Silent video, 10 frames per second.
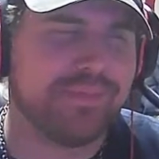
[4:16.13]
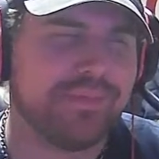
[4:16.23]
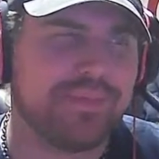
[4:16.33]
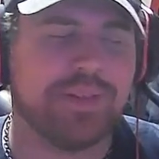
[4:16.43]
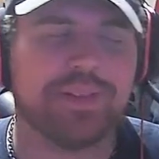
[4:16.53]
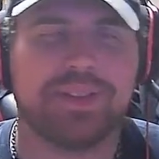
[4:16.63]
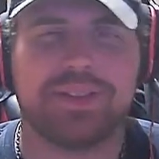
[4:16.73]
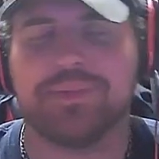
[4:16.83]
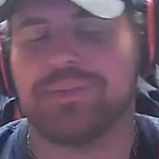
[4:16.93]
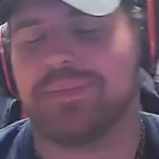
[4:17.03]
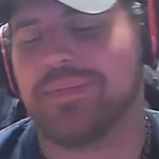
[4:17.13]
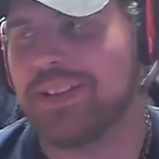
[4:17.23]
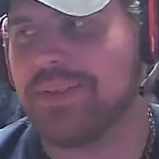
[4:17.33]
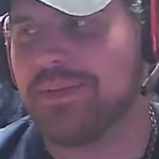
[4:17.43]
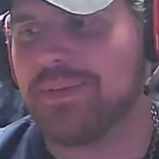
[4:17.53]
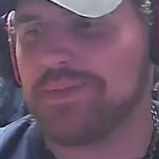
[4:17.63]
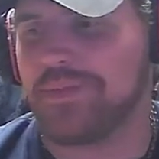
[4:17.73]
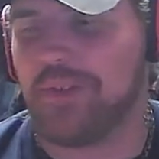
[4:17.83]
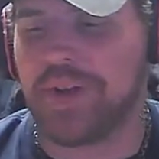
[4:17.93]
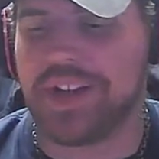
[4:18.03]
I mean,
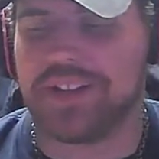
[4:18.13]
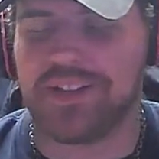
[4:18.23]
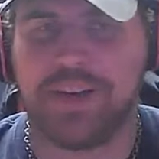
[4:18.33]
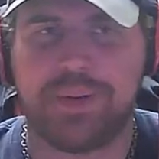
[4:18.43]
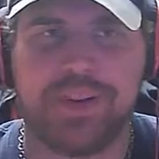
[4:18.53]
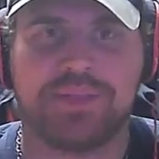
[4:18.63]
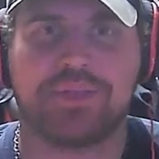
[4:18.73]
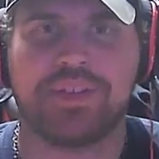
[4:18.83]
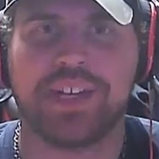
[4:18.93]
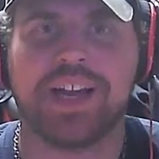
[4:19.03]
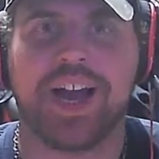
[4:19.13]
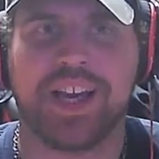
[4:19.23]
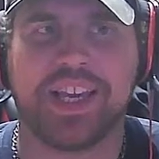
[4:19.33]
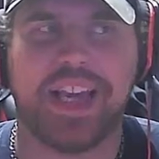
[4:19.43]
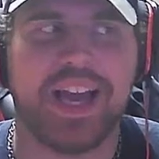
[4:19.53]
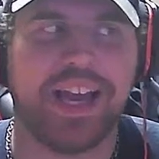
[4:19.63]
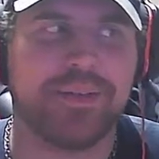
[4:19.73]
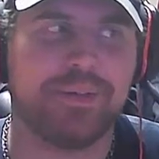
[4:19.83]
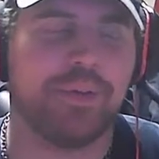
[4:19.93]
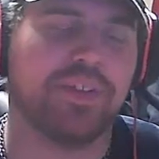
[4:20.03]
from what I can tell, Omni Man's a pretty cocky guy. I
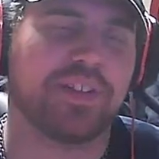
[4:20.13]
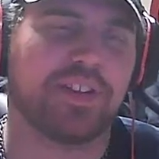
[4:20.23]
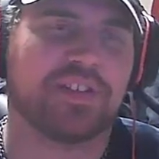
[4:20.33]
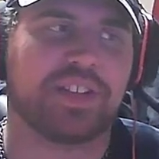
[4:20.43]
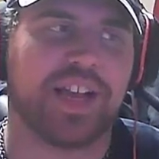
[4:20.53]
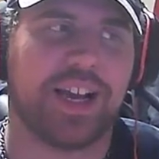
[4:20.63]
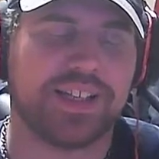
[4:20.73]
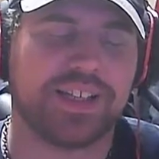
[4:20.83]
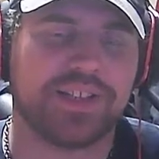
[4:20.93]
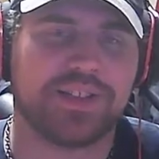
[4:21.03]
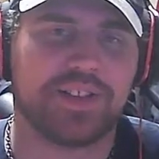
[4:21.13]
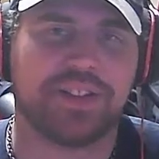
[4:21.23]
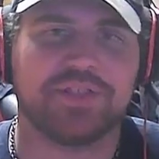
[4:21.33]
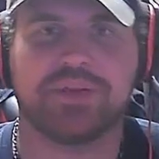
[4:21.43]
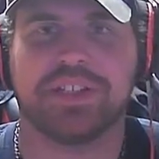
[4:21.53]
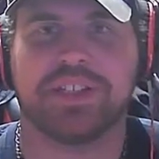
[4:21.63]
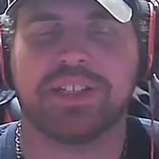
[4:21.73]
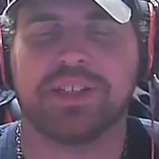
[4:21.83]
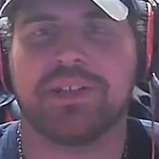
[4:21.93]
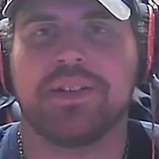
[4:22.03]
mean, both these guys are cocky, so nothing's really going to
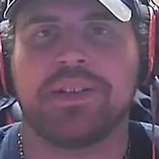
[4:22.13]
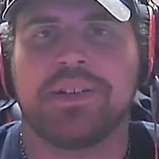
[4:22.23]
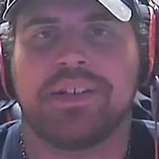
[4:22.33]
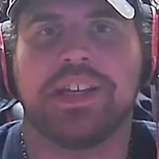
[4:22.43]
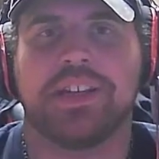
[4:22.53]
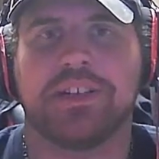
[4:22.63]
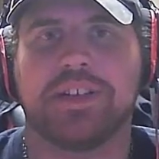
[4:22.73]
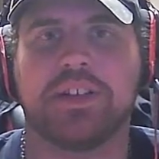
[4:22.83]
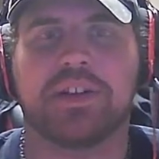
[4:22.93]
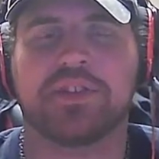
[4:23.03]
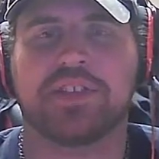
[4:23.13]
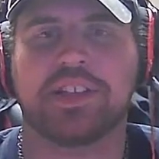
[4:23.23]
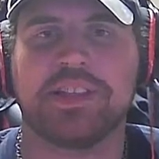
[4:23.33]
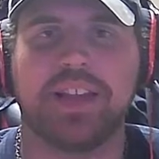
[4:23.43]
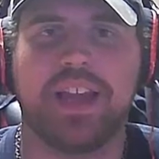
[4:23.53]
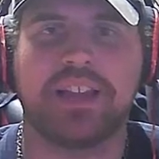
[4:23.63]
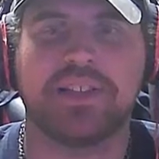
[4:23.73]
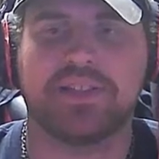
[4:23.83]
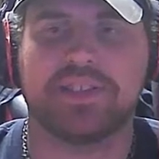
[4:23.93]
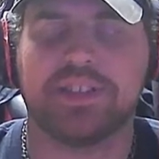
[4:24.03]
get underneath their skin that
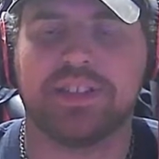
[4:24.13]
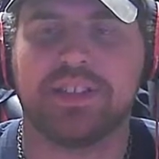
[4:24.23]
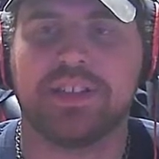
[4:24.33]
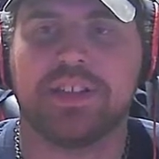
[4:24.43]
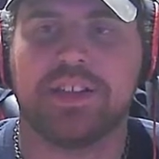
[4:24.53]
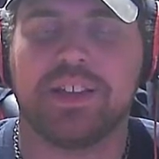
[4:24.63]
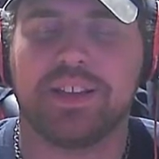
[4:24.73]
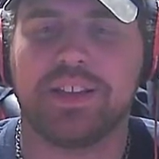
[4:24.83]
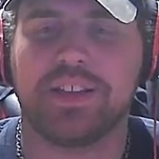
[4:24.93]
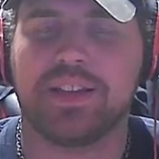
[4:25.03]
easily, I think.